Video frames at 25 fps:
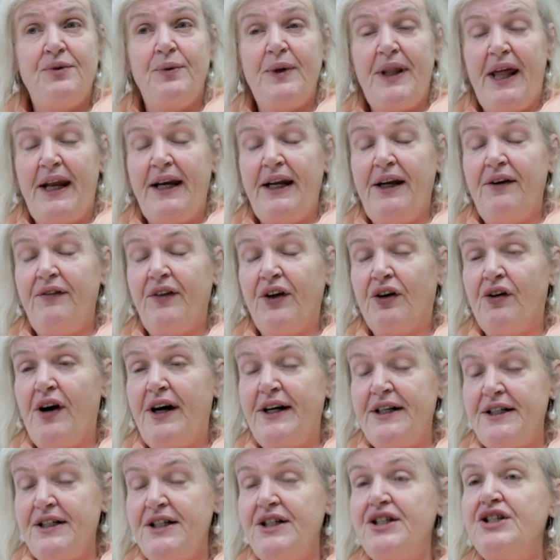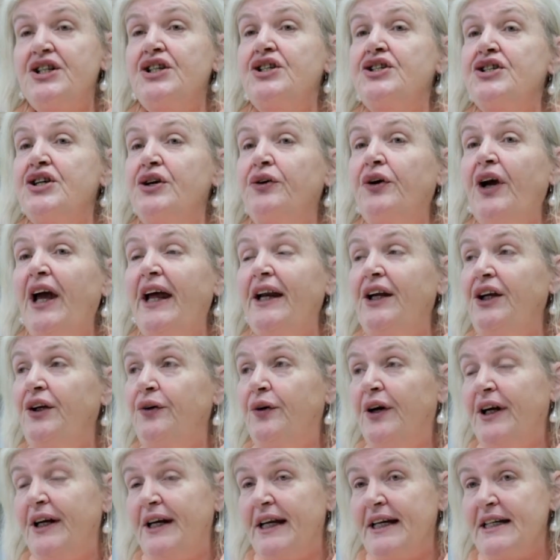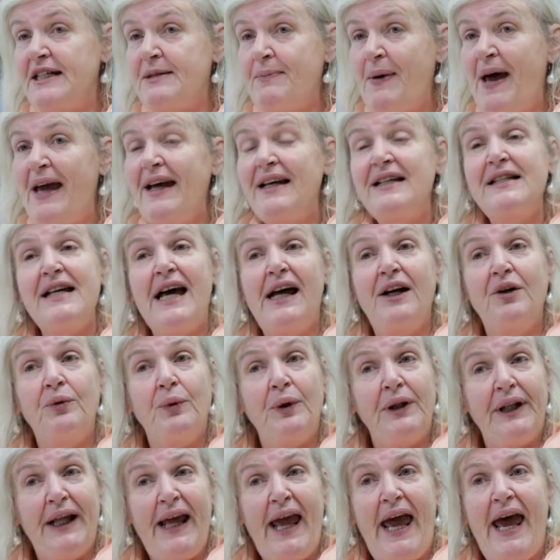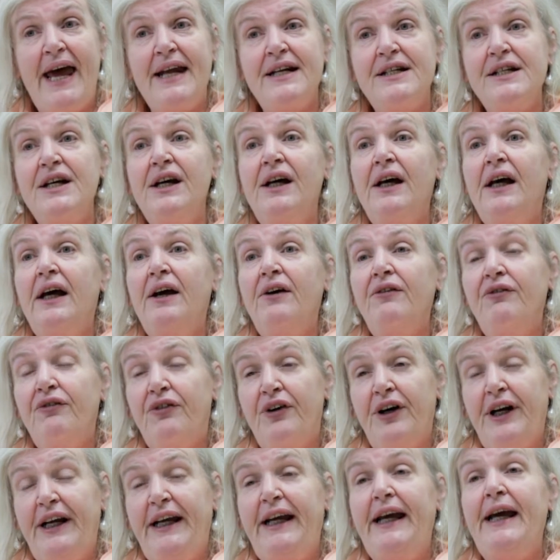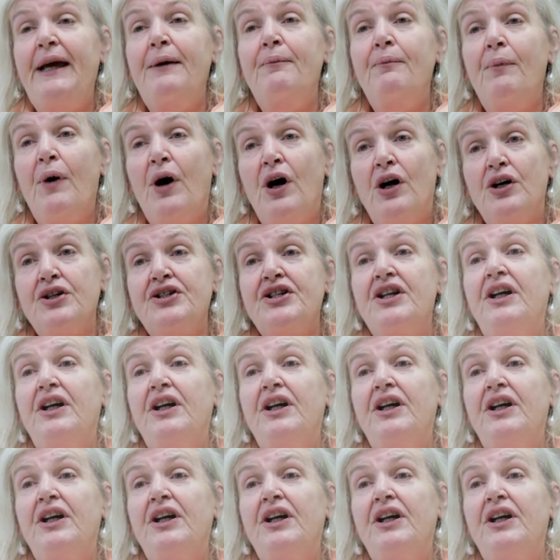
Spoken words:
any of the creditors, so you can expect and will get free, impartial